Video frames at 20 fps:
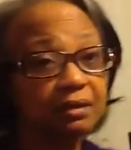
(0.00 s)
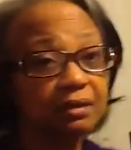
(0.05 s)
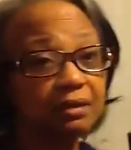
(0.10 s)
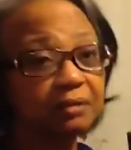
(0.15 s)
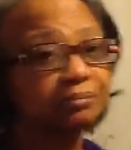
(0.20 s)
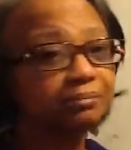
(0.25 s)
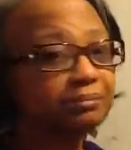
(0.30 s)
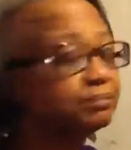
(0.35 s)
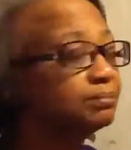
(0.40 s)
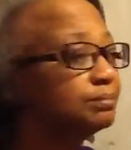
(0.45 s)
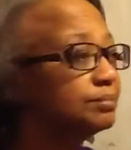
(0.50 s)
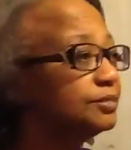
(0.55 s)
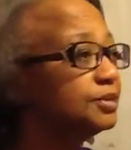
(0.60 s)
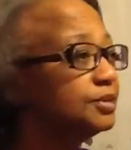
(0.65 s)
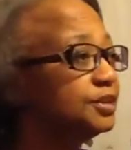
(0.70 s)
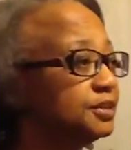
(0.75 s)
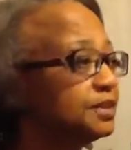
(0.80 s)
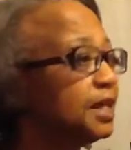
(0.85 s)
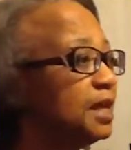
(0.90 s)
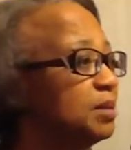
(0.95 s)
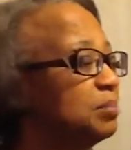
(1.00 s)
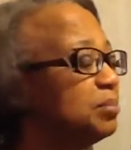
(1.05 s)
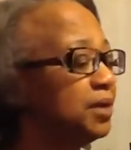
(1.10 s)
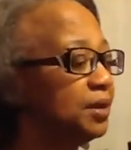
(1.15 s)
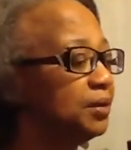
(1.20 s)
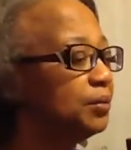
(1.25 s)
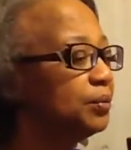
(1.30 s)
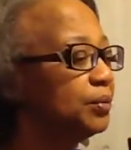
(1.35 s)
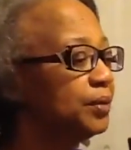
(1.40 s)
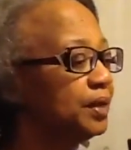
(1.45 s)
a statement or
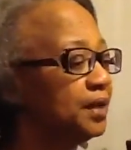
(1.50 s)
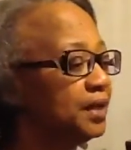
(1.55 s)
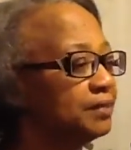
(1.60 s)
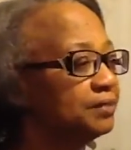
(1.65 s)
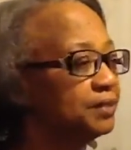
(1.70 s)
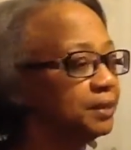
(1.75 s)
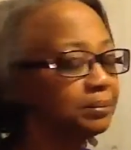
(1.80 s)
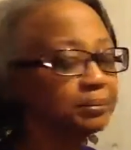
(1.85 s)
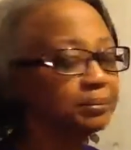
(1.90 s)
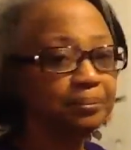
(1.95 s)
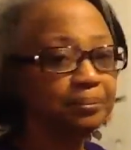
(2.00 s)
whatever.